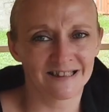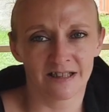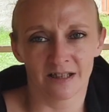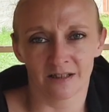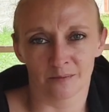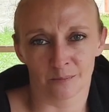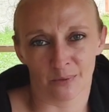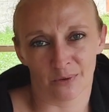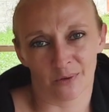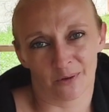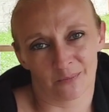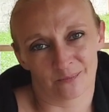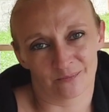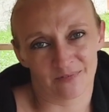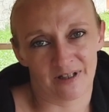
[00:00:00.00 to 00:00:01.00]
But
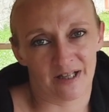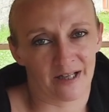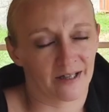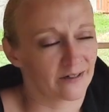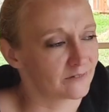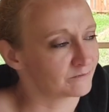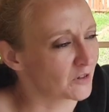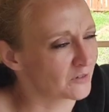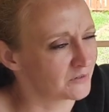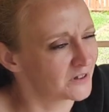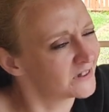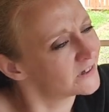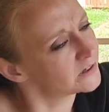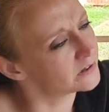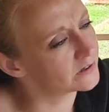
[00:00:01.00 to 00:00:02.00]
yeah,
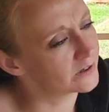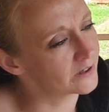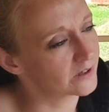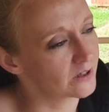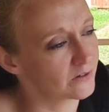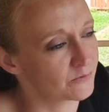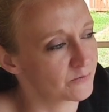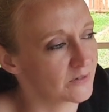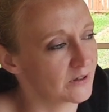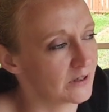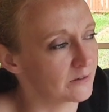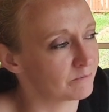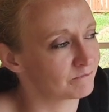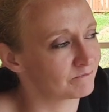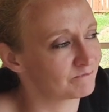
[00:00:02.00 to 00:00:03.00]

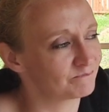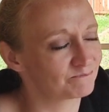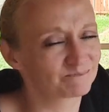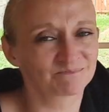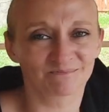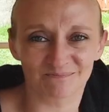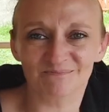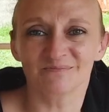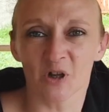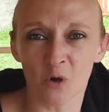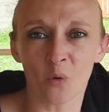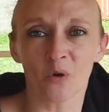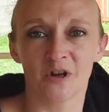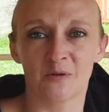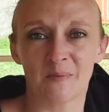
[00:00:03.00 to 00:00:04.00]
it
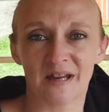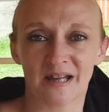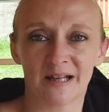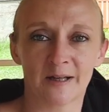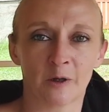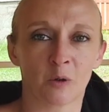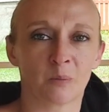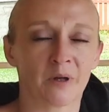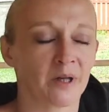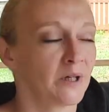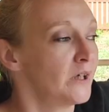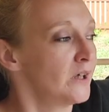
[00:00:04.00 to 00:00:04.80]
annoyed me a little bit.